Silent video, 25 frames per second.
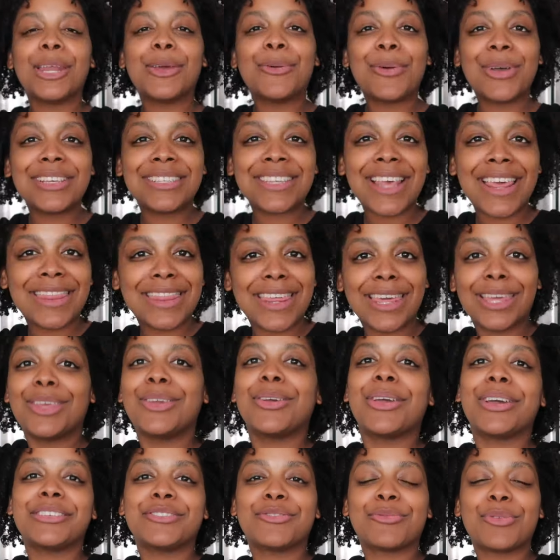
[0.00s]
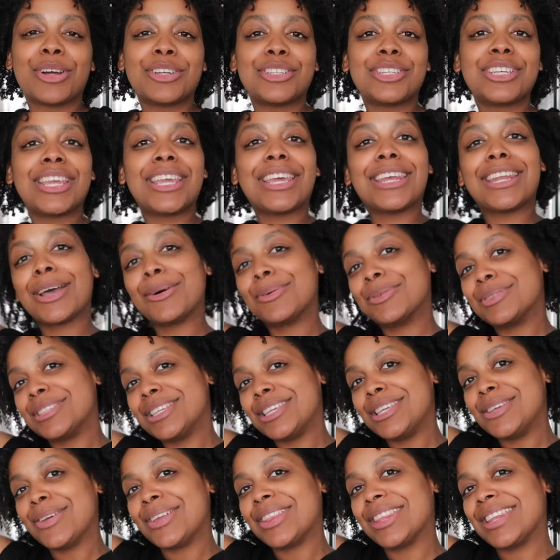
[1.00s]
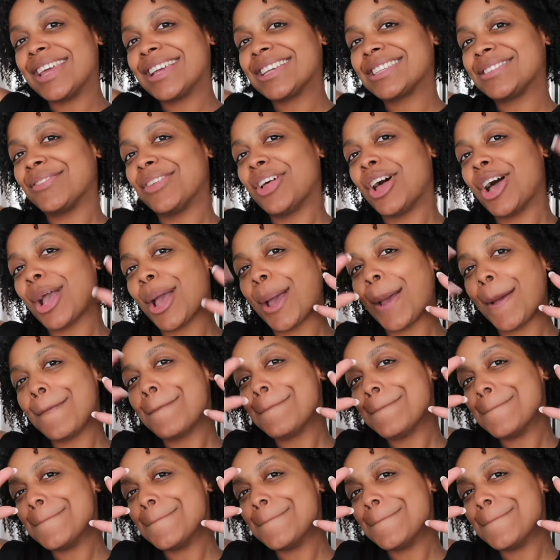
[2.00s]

anyways, thank you guys for watching and I will see you in the next vlog.